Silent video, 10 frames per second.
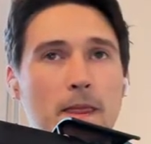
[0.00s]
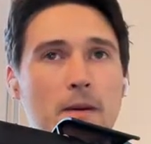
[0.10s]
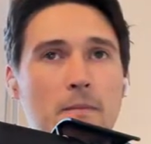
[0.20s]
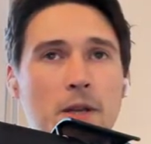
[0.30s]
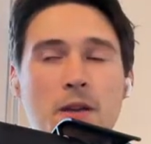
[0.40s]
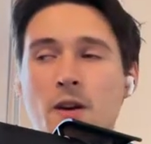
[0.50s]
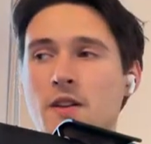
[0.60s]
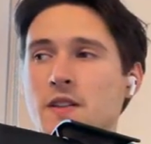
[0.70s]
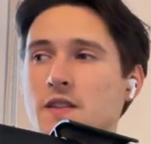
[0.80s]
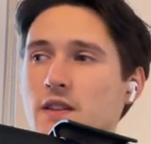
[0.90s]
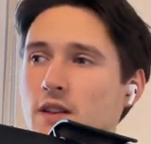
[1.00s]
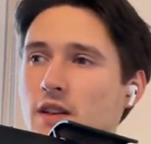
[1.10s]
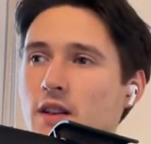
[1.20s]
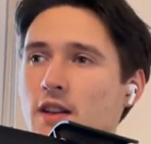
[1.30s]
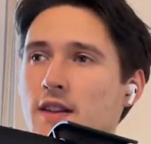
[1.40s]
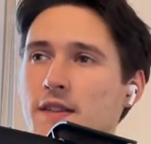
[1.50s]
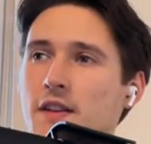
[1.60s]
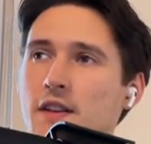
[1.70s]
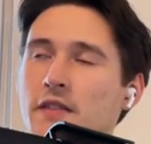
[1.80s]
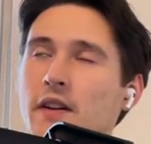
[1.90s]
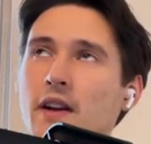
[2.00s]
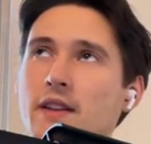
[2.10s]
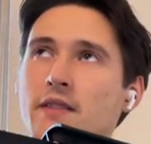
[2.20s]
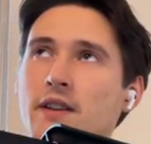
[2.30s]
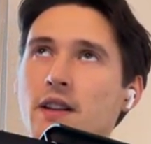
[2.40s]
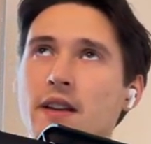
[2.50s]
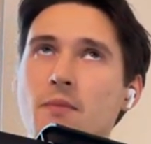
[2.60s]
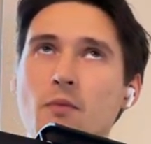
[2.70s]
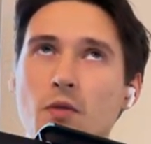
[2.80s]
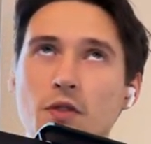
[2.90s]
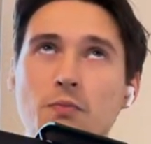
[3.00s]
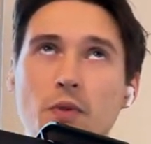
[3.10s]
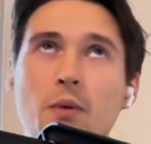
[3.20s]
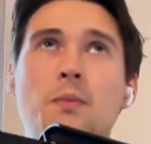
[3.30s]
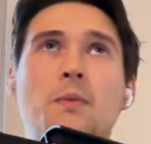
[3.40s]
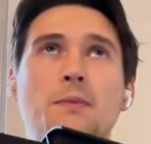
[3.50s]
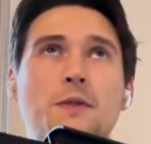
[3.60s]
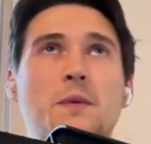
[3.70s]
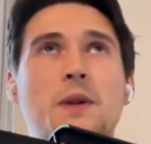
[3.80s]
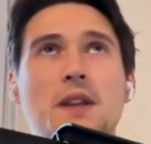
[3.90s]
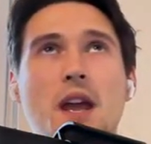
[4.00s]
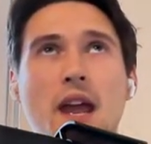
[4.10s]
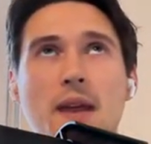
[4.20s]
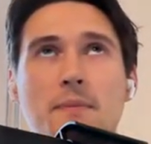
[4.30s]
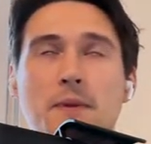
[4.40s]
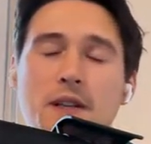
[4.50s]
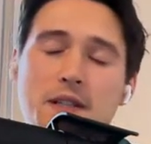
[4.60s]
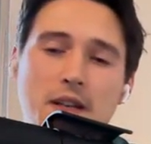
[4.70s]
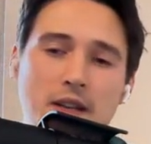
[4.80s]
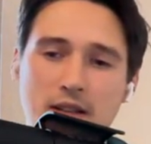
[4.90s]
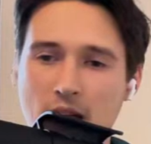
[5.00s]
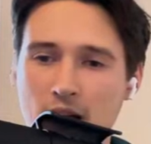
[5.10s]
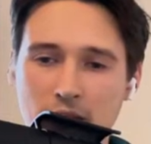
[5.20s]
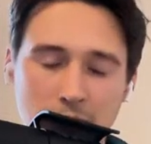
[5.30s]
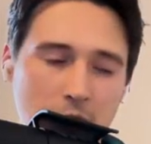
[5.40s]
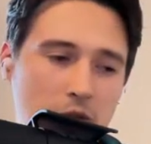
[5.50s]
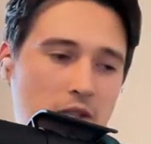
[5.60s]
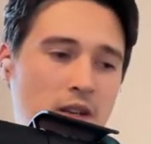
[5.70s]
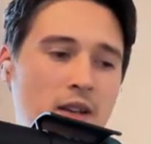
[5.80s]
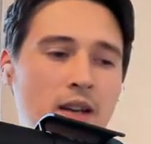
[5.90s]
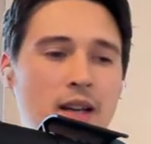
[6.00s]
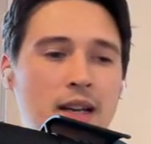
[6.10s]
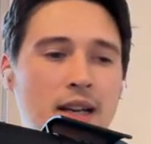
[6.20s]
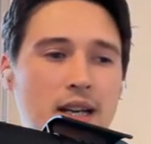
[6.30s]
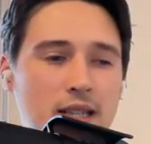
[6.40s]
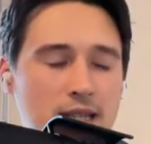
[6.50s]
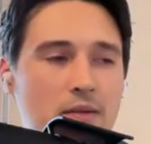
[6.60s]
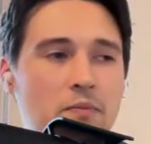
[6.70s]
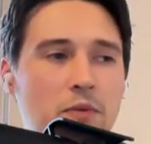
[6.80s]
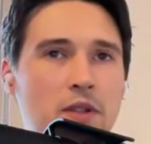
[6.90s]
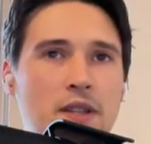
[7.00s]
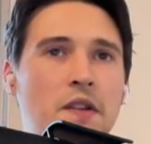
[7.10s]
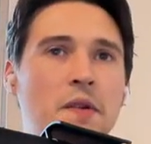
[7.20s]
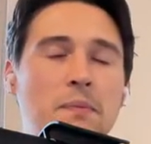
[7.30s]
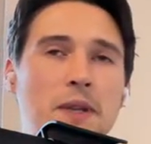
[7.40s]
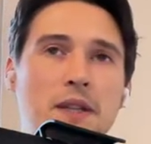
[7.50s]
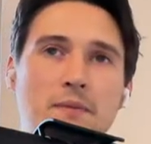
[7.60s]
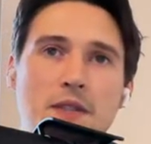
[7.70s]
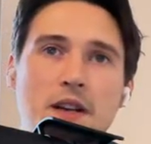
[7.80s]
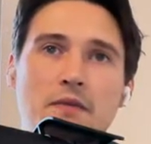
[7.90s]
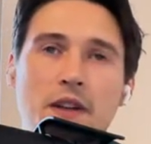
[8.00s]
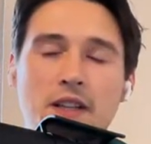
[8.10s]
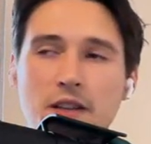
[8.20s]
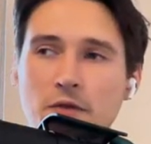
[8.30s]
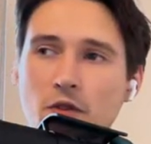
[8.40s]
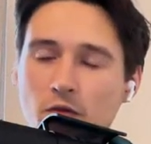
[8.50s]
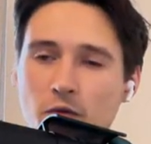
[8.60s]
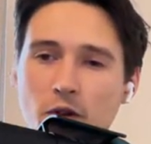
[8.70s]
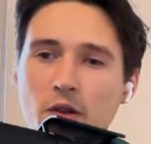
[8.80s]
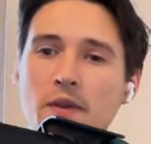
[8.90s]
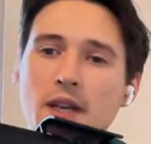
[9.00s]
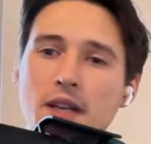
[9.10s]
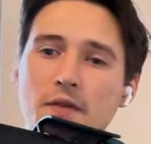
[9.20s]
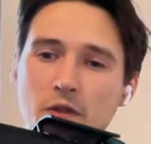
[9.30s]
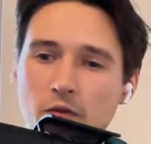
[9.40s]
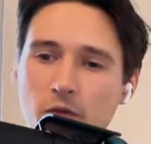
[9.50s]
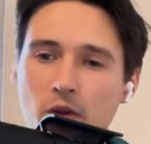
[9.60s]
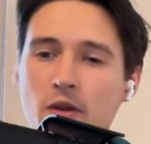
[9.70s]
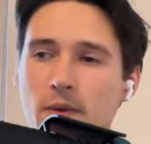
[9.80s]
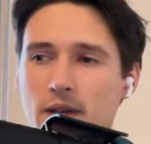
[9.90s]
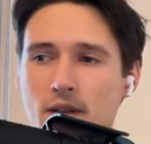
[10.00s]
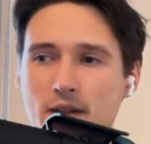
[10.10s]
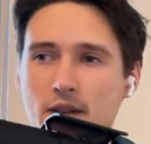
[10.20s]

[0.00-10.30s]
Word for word: because the, there are there are like most problems with apex and lwc at some point they repeat themselves and if you're following if you're following